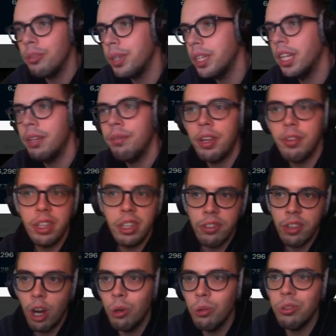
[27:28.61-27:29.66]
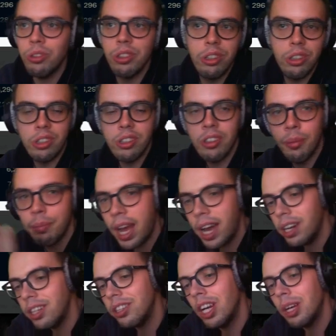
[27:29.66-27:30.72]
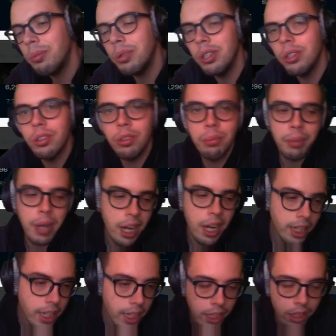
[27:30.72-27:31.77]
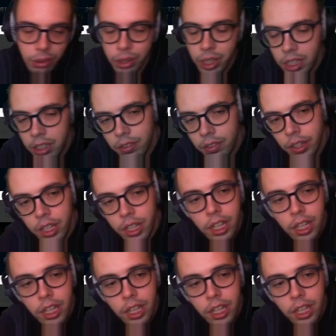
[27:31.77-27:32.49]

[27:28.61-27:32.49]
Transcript: and then maybe even ults and does his empowered W or empowered E or whatever.